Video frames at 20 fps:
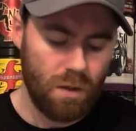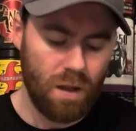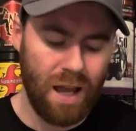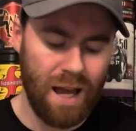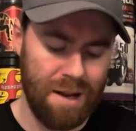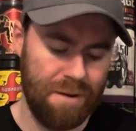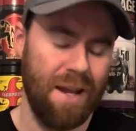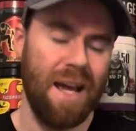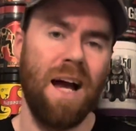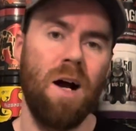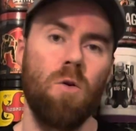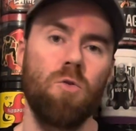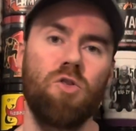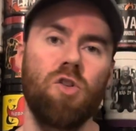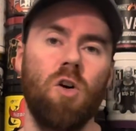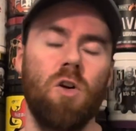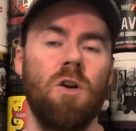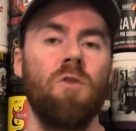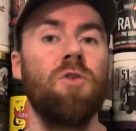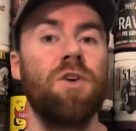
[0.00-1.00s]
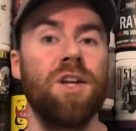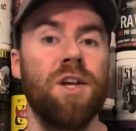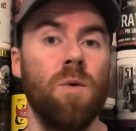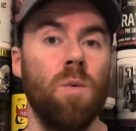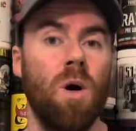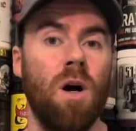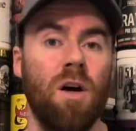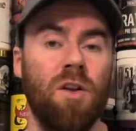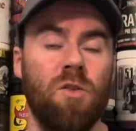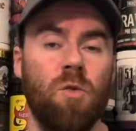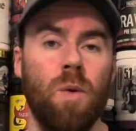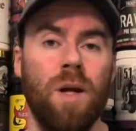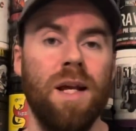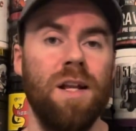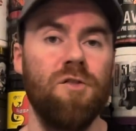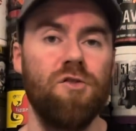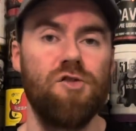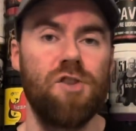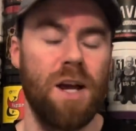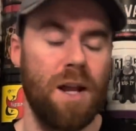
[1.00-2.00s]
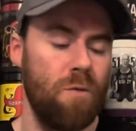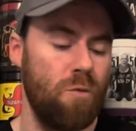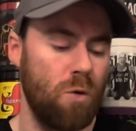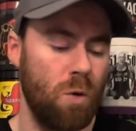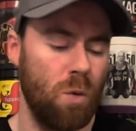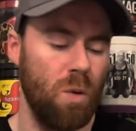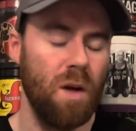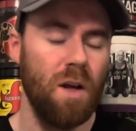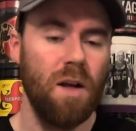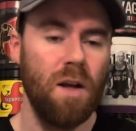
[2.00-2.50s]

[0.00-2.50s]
and how tolerant you are to it in general.